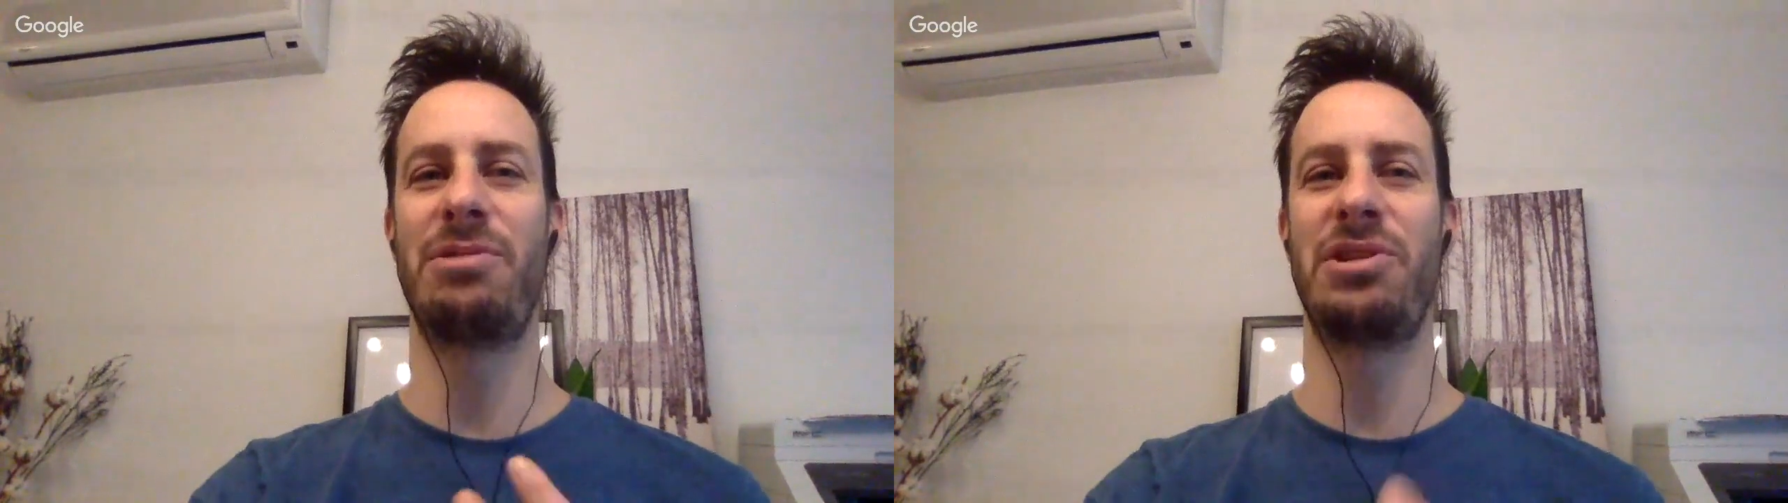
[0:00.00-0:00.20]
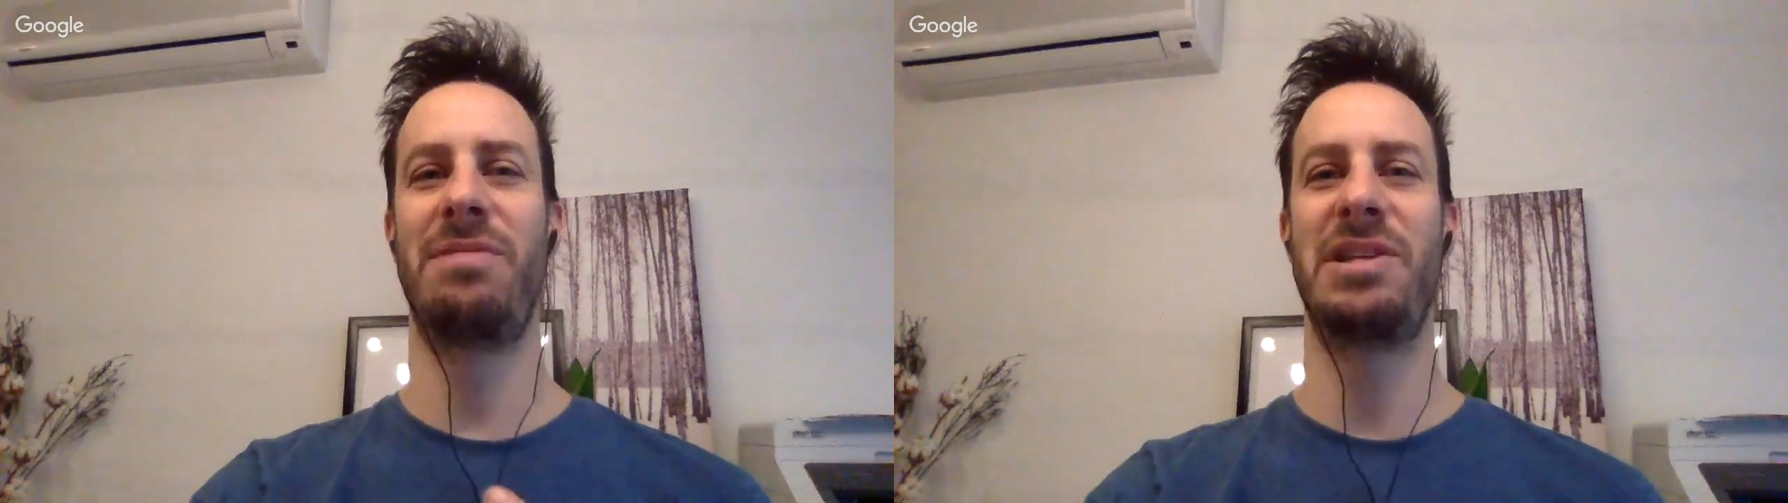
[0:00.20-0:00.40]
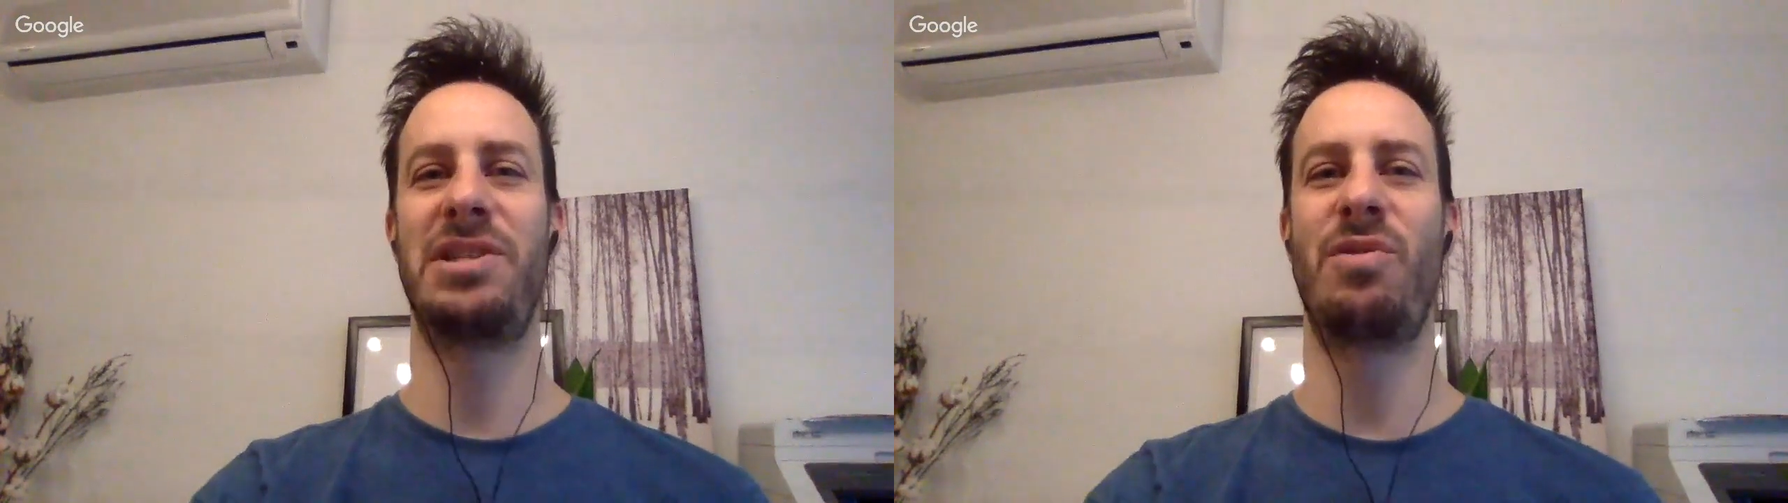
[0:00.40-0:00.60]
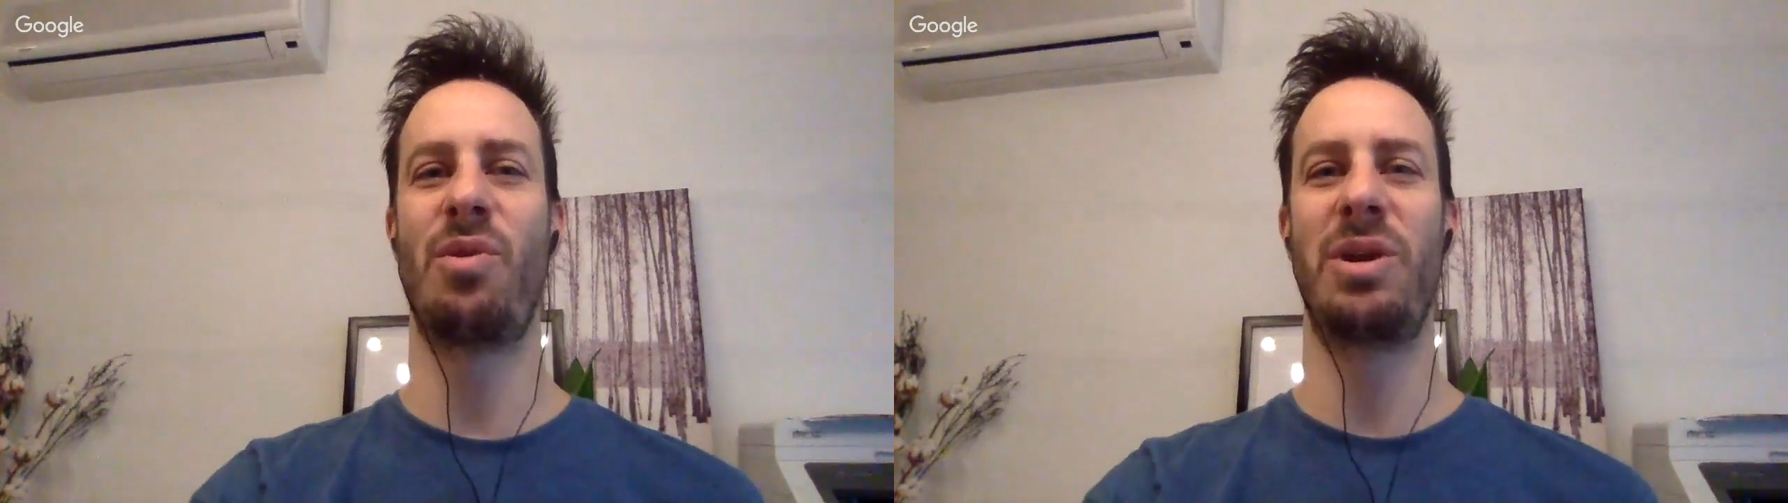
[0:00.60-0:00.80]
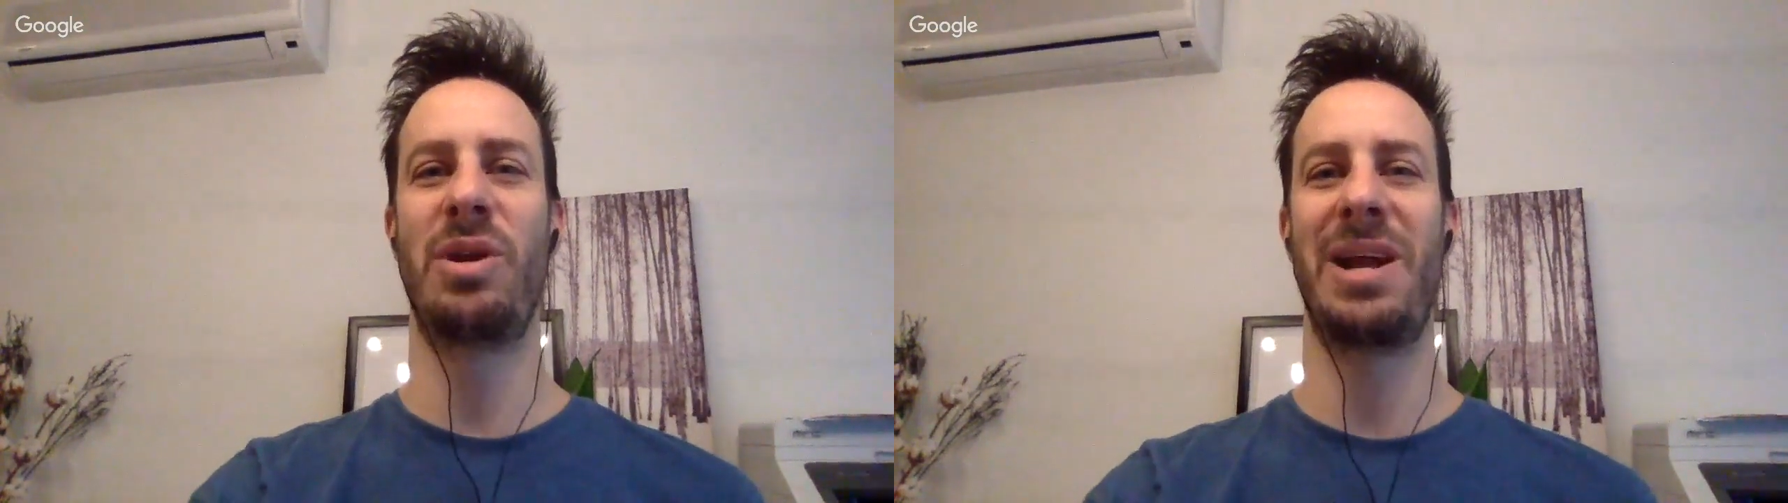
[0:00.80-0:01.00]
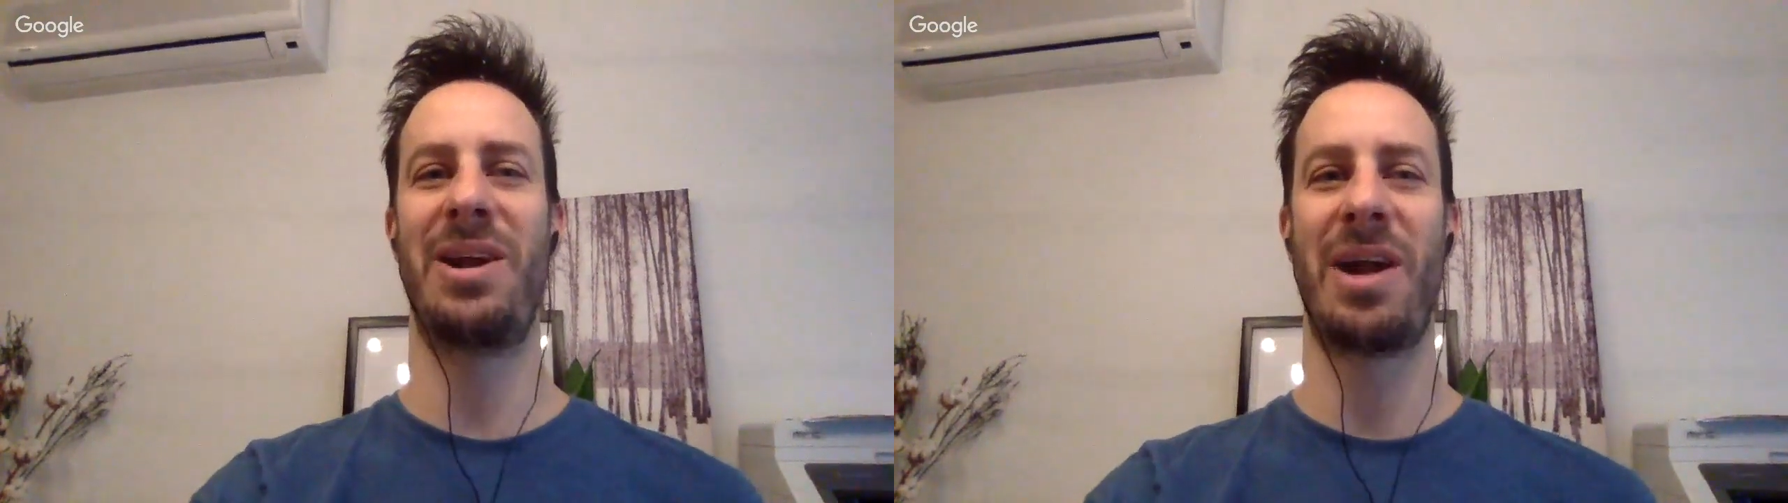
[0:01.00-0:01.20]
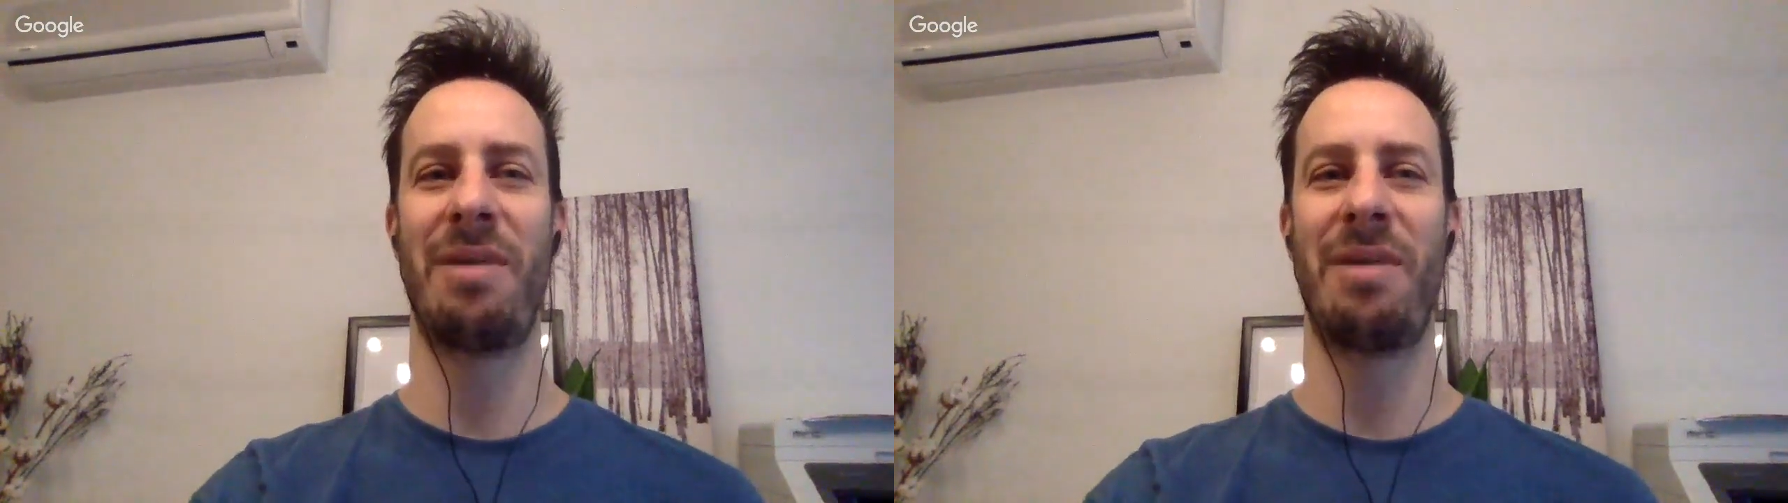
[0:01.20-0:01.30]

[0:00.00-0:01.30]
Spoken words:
was a defensive coordinator,